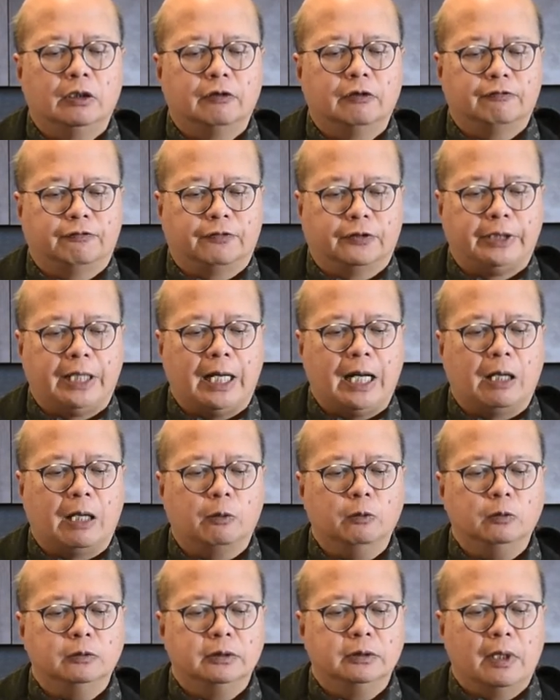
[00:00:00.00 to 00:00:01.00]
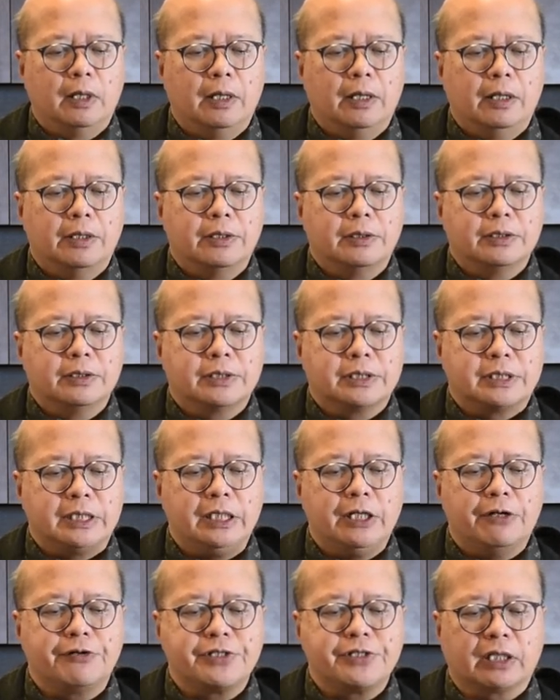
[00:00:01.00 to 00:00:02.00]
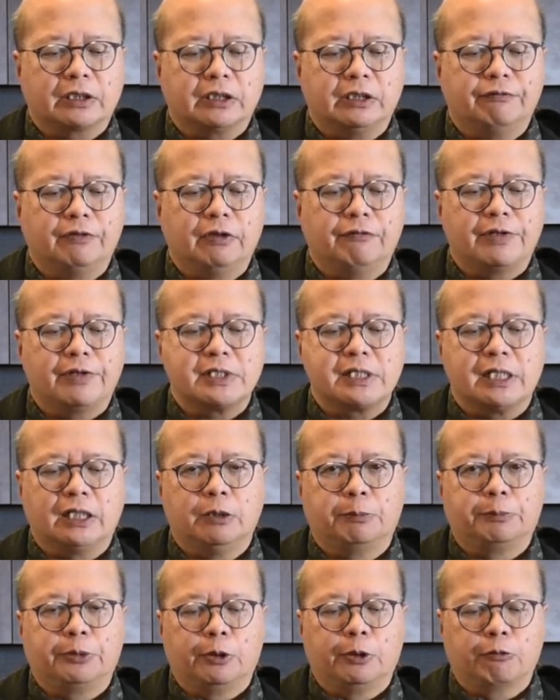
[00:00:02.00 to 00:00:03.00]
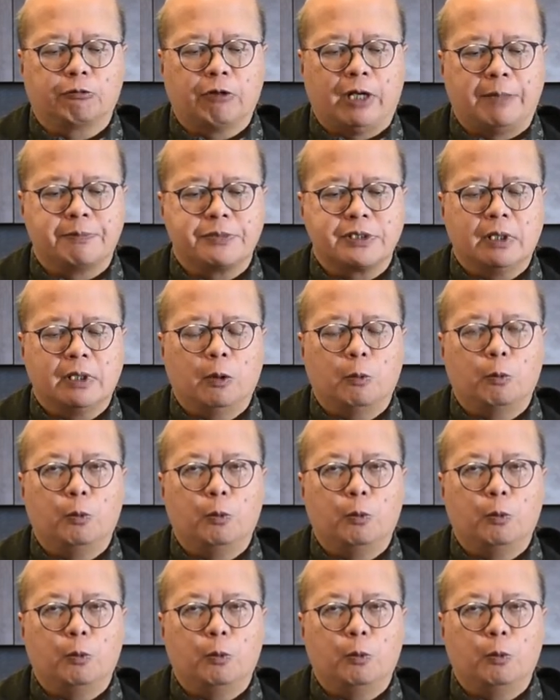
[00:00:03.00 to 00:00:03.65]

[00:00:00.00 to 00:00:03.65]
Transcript: For now, Seniors Active Living Center programs